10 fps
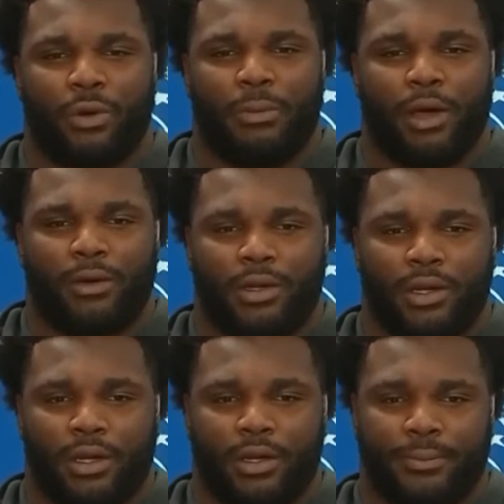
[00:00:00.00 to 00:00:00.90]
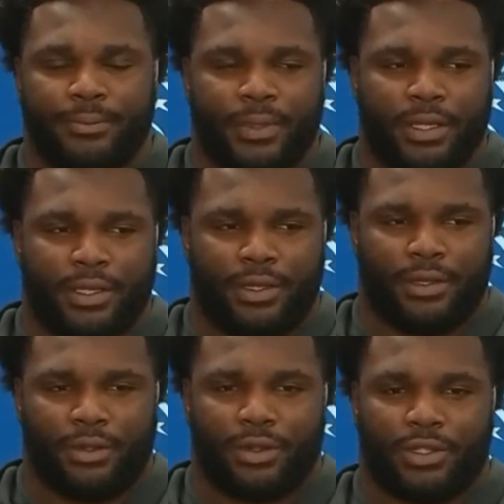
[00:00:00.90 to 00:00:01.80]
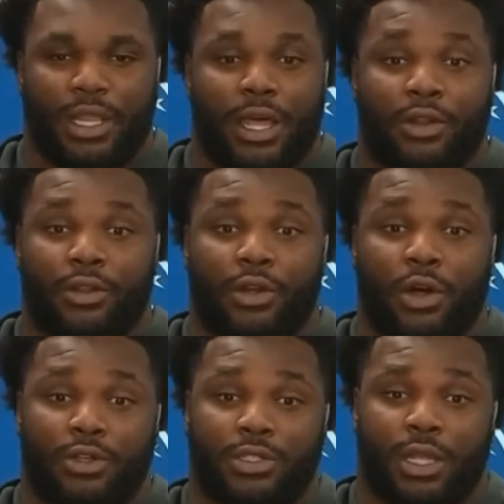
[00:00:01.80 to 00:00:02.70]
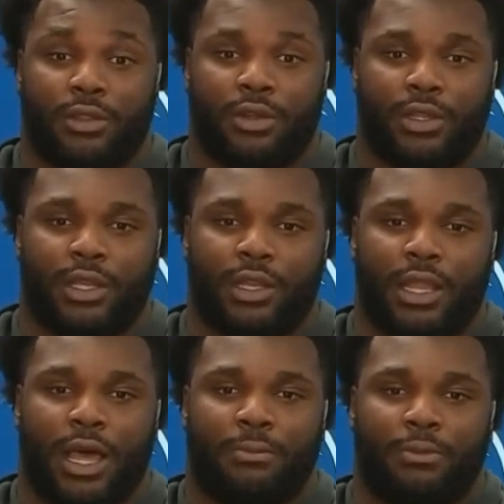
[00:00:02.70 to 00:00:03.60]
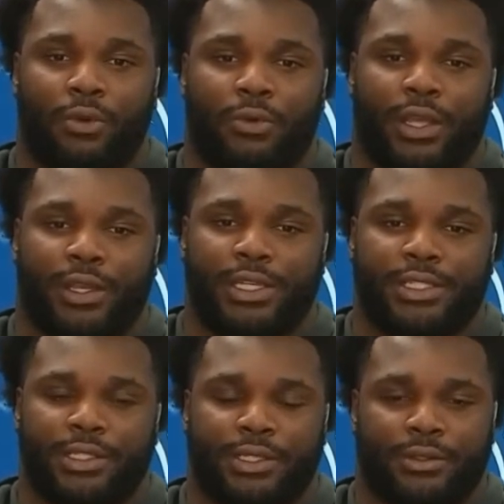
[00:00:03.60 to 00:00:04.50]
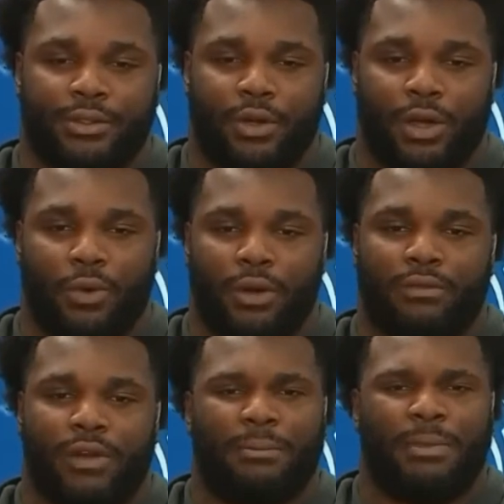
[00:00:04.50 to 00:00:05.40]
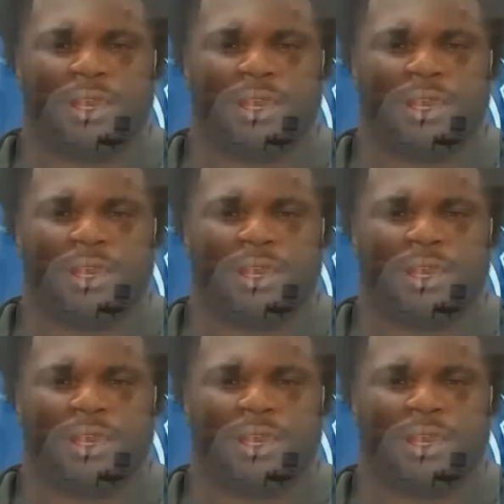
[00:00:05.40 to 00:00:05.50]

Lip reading: about. There's a lot of other causes out there to get a lot more recognition. And, you know, I wanted to find my